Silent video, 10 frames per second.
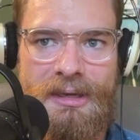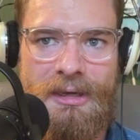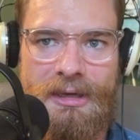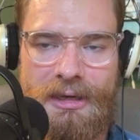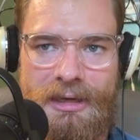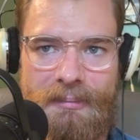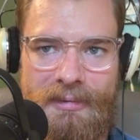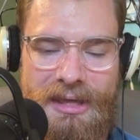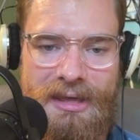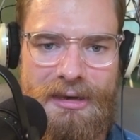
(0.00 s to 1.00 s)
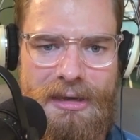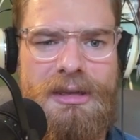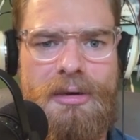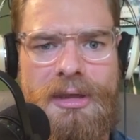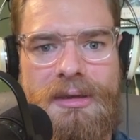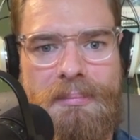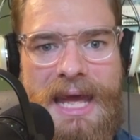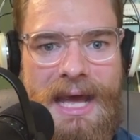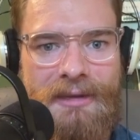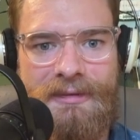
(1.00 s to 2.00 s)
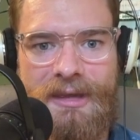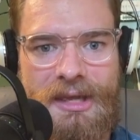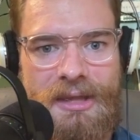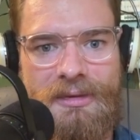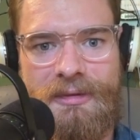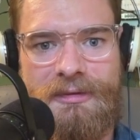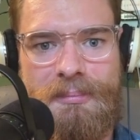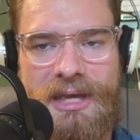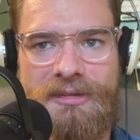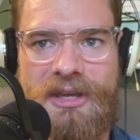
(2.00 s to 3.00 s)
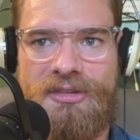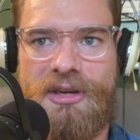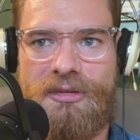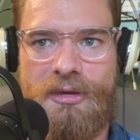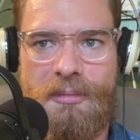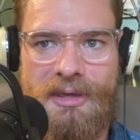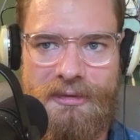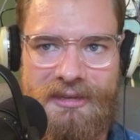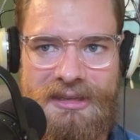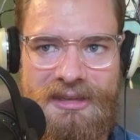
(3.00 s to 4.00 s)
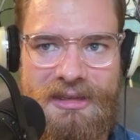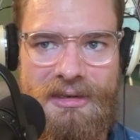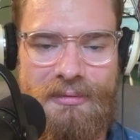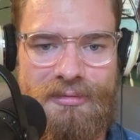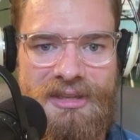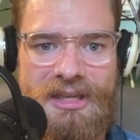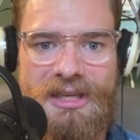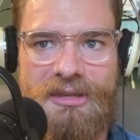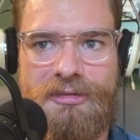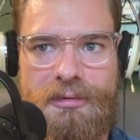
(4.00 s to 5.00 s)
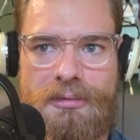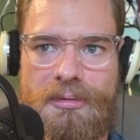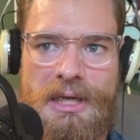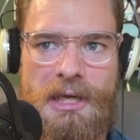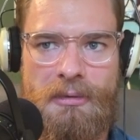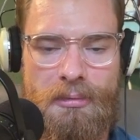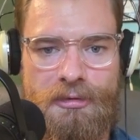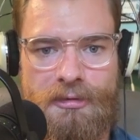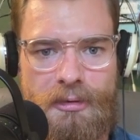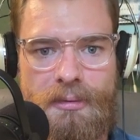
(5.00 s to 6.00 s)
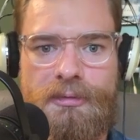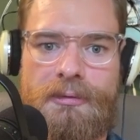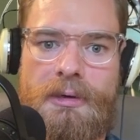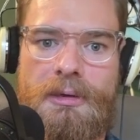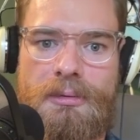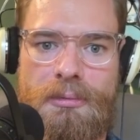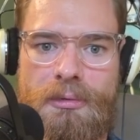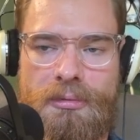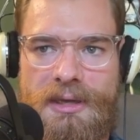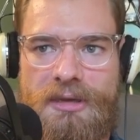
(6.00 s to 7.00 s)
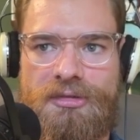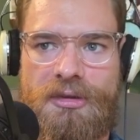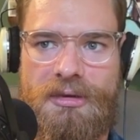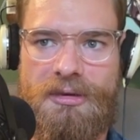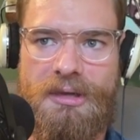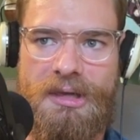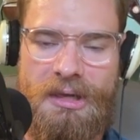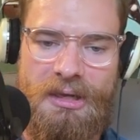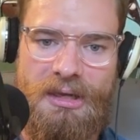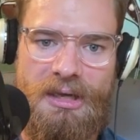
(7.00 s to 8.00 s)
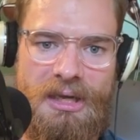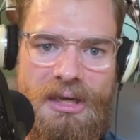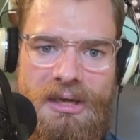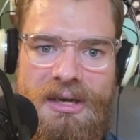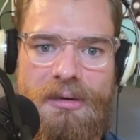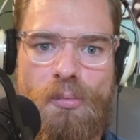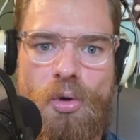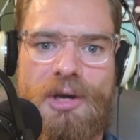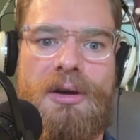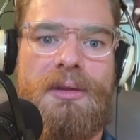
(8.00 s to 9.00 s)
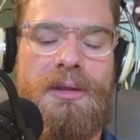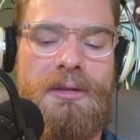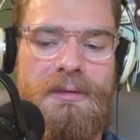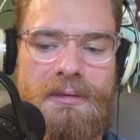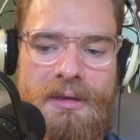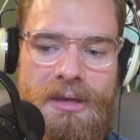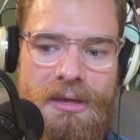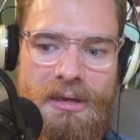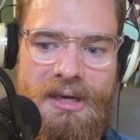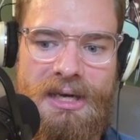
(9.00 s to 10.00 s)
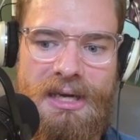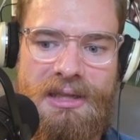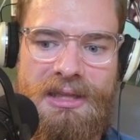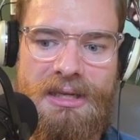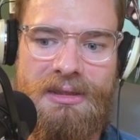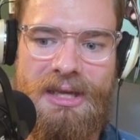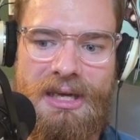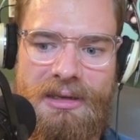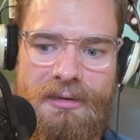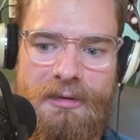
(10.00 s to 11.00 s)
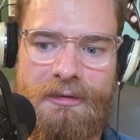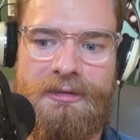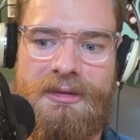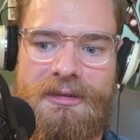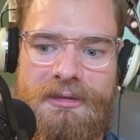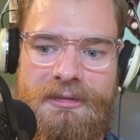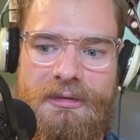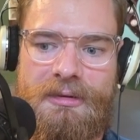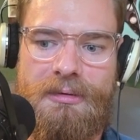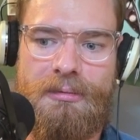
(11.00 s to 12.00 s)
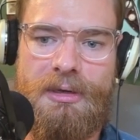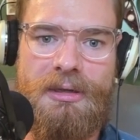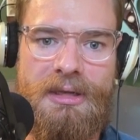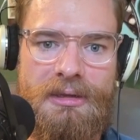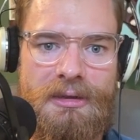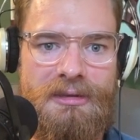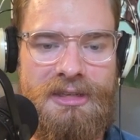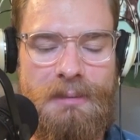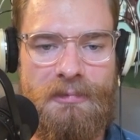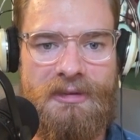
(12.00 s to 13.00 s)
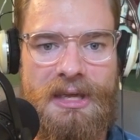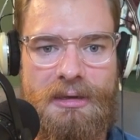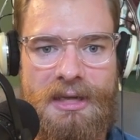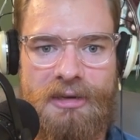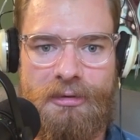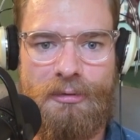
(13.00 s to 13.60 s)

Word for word: Um, and, you know, in passing in this meditation, I talk about this idea of digging into reserves of our own creation. Uh, what are these? I think that this is really the deep psychological